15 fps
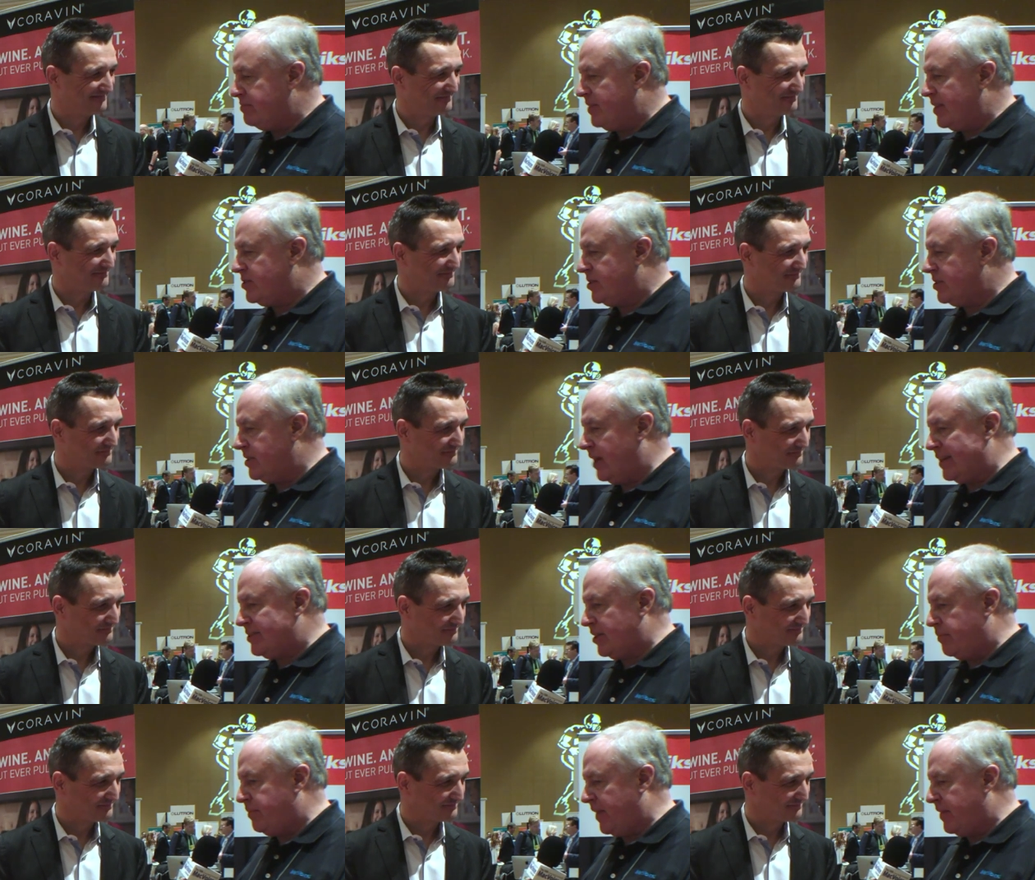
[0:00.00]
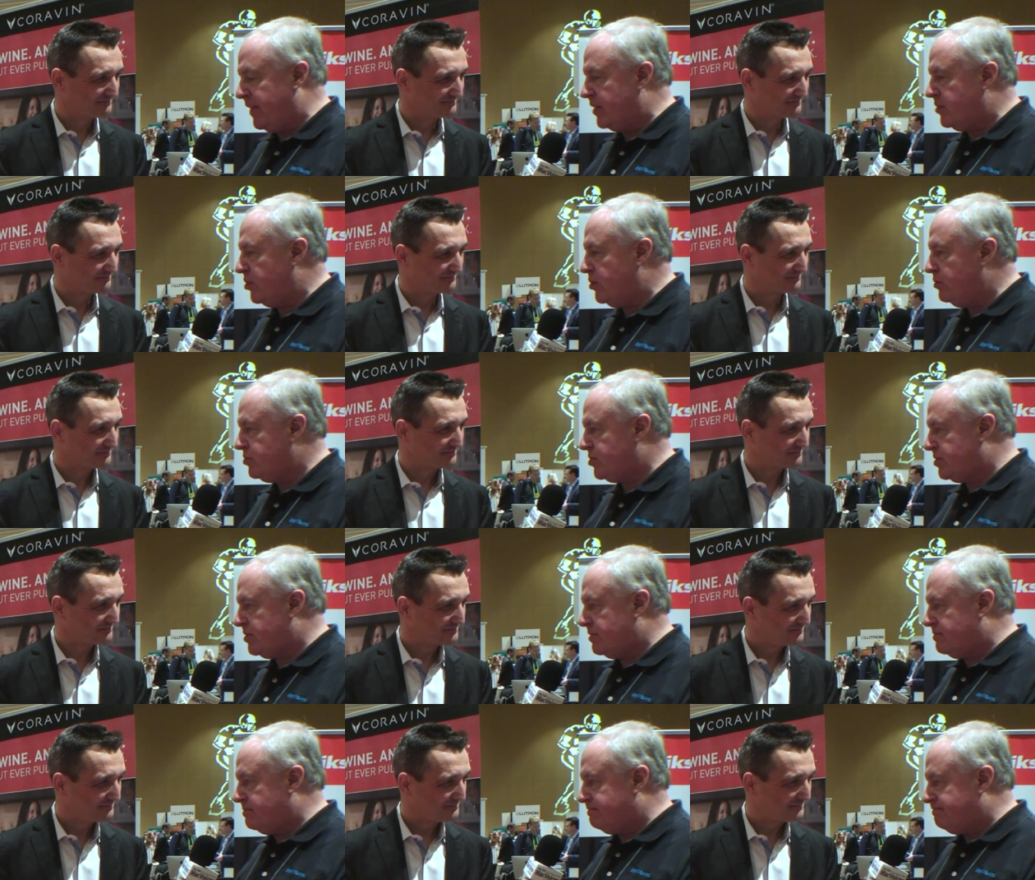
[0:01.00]
Speaker 1: this is not something that you s
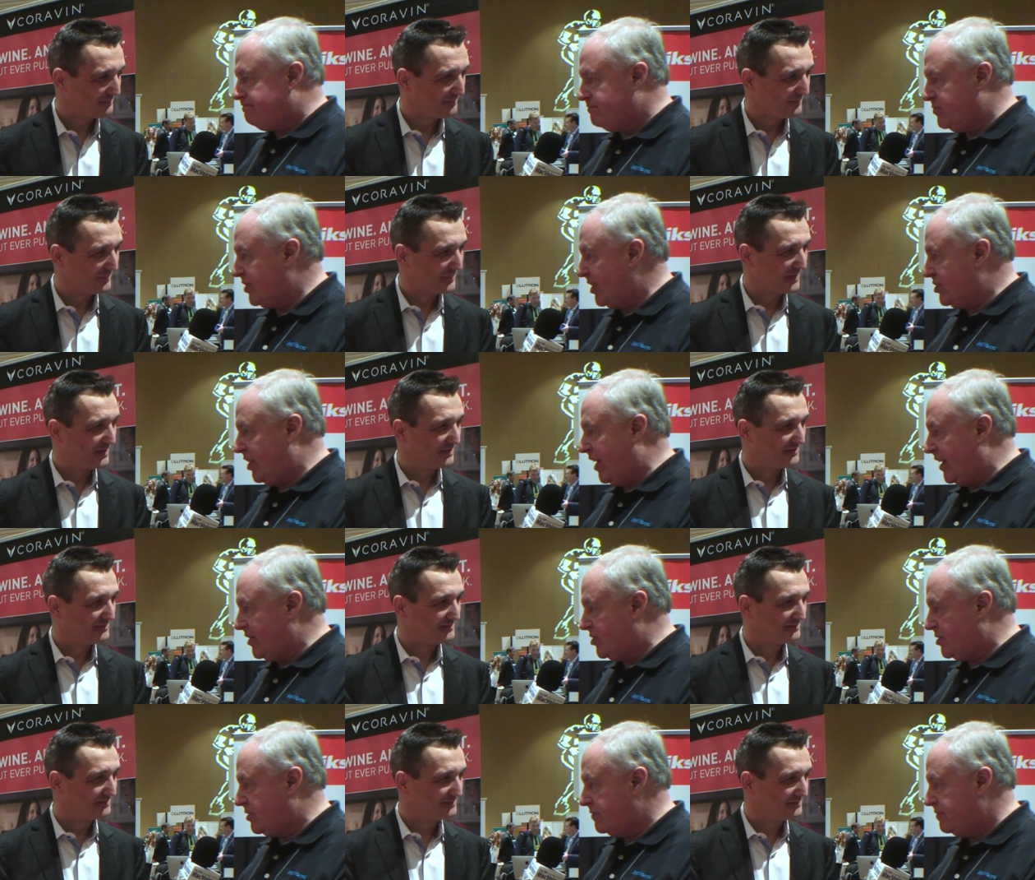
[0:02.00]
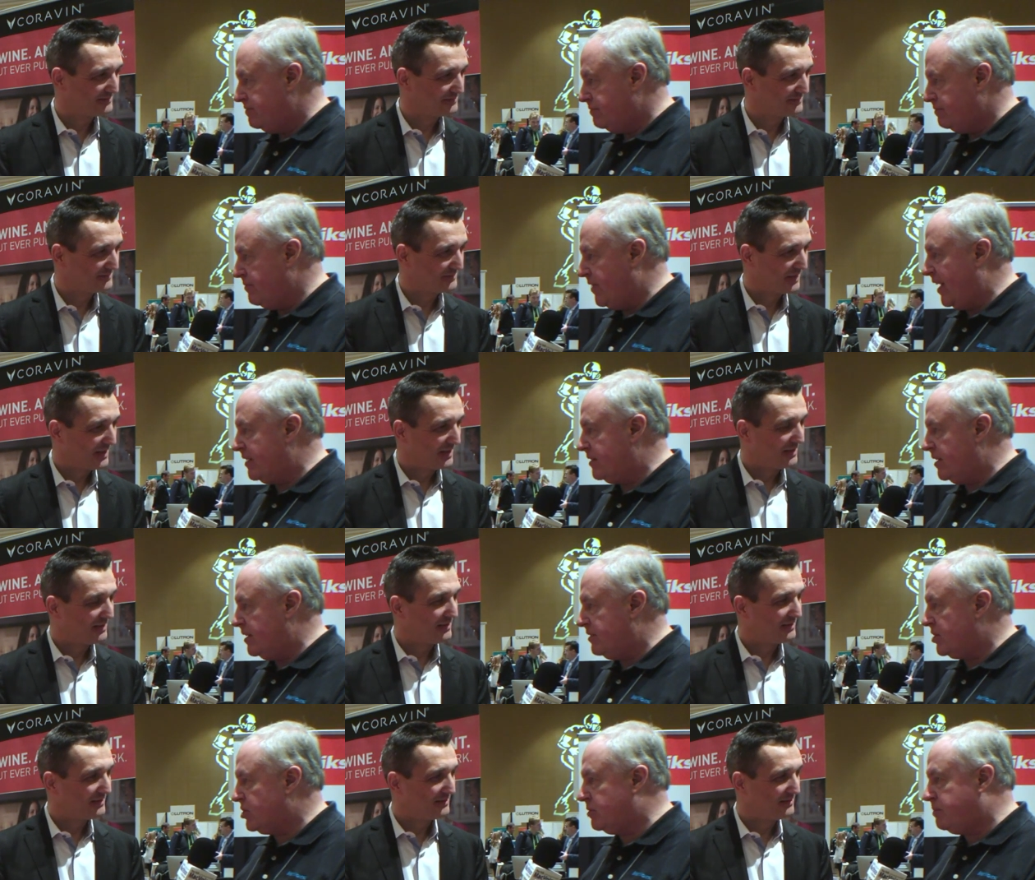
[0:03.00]
suggest, that
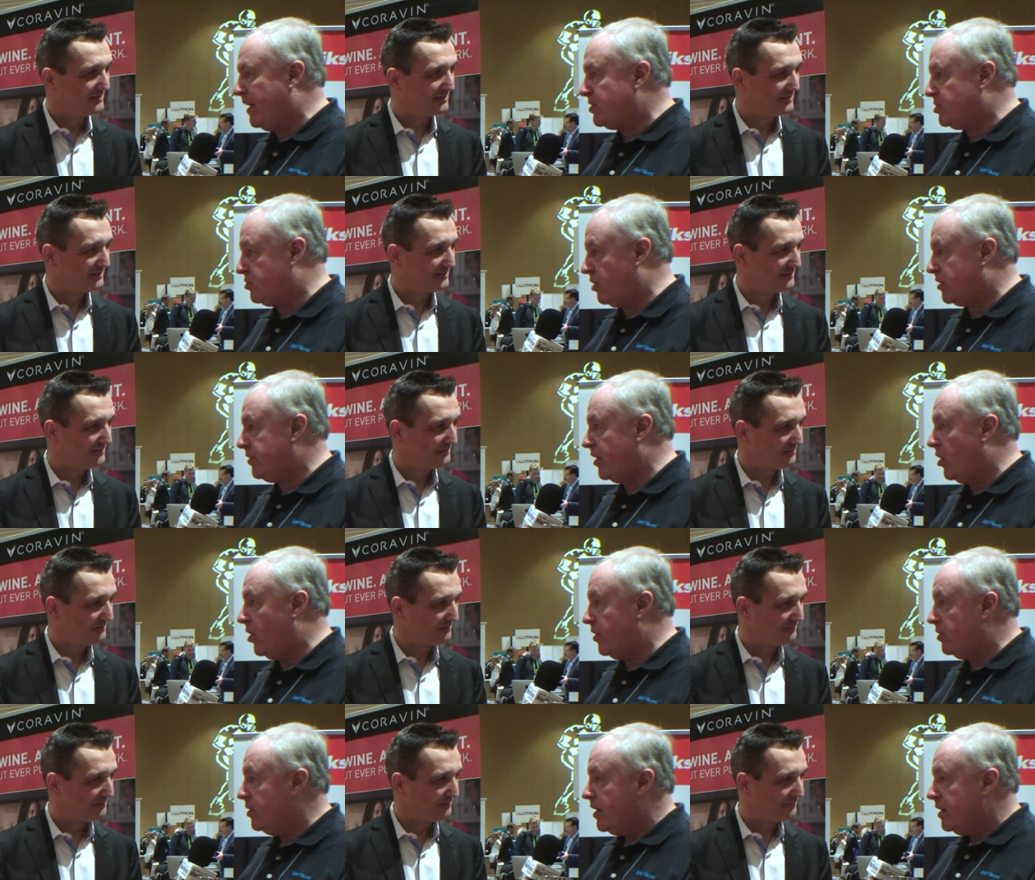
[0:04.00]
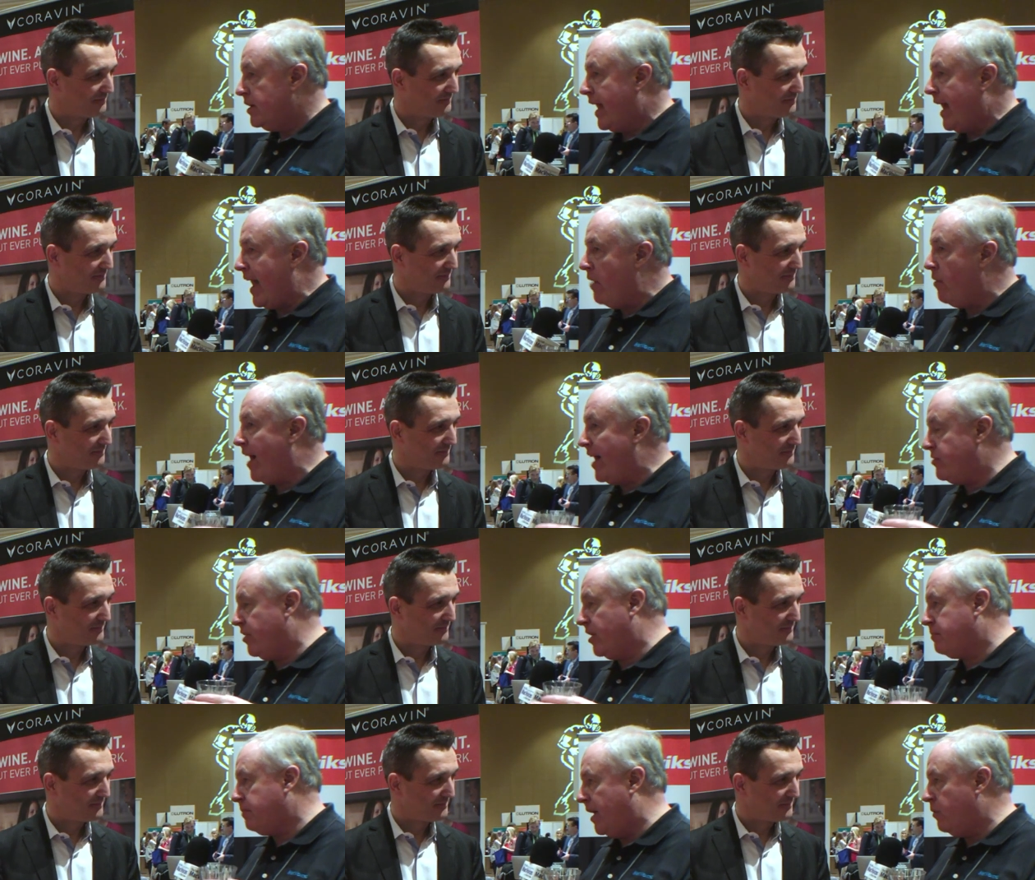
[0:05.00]
this is based strictly on how I
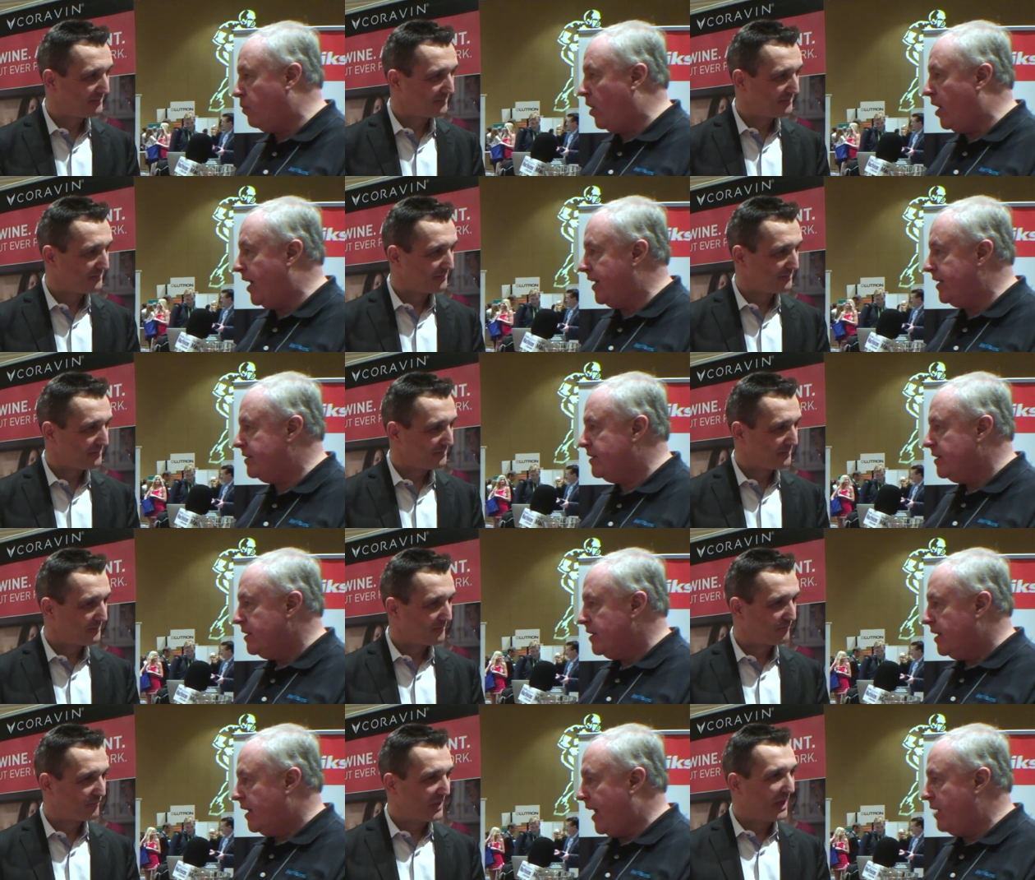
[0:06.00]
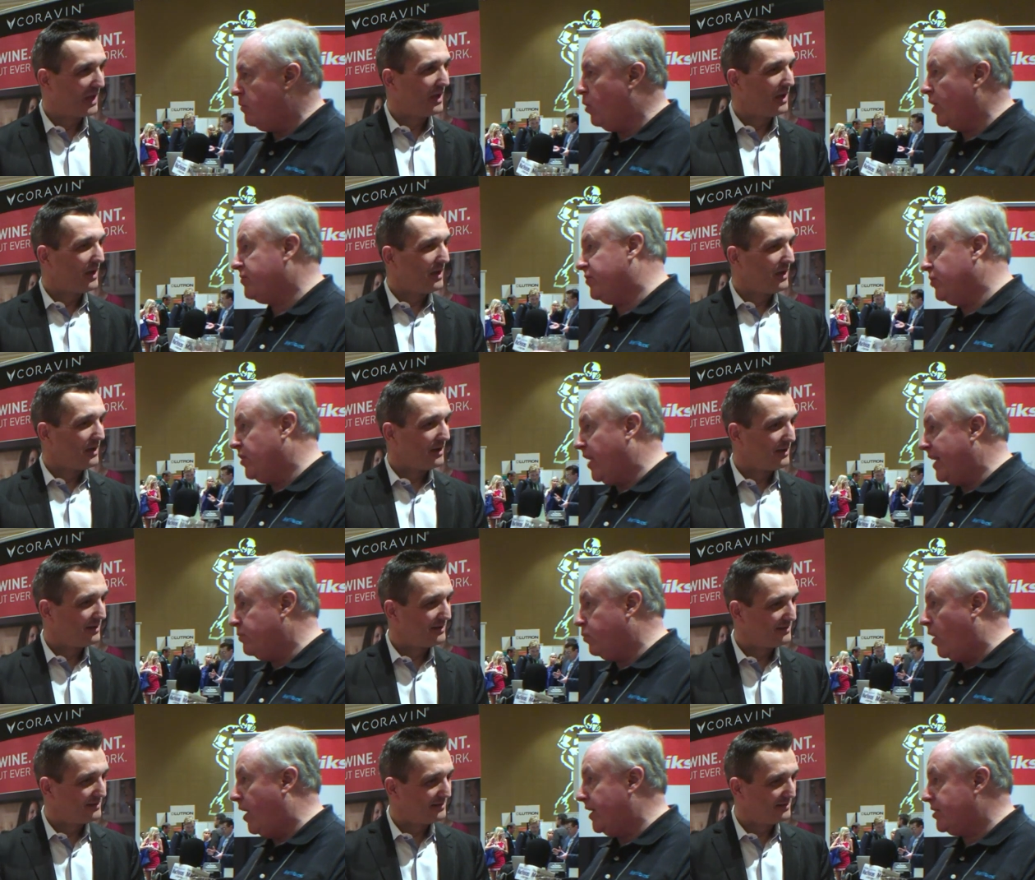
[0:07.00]
drink my wine and what food I
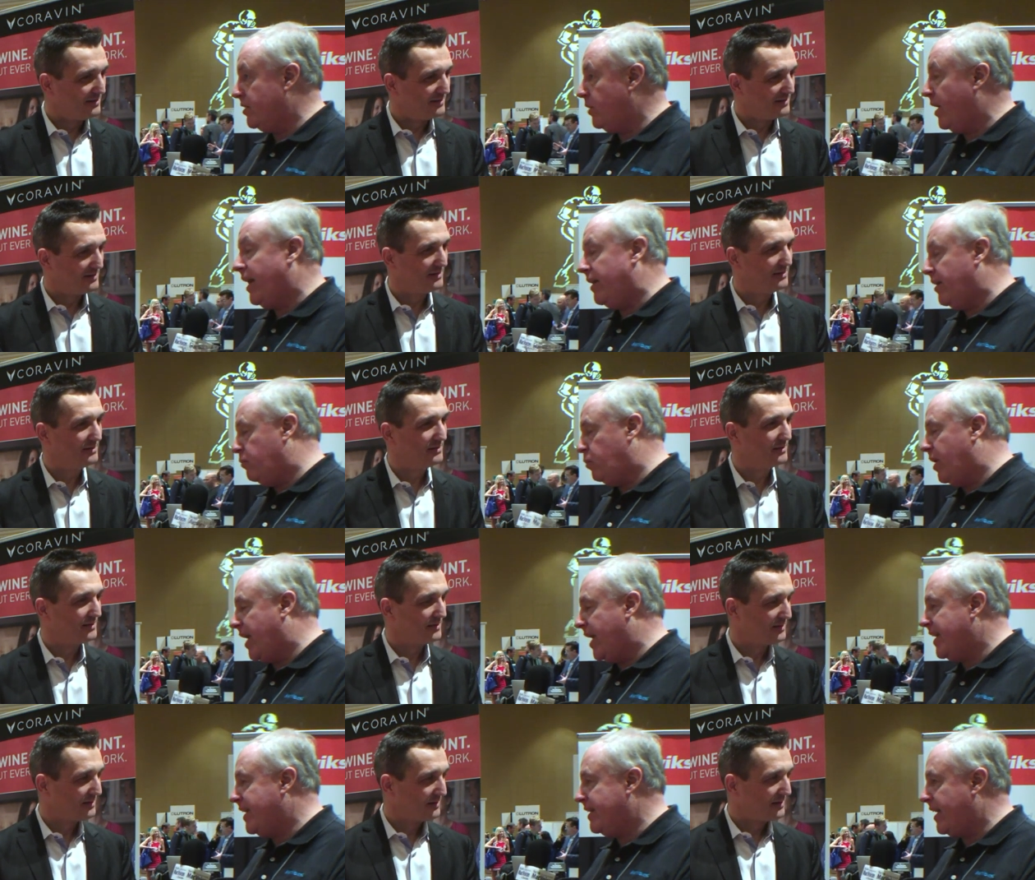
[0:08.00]
watch, uh, what I eat,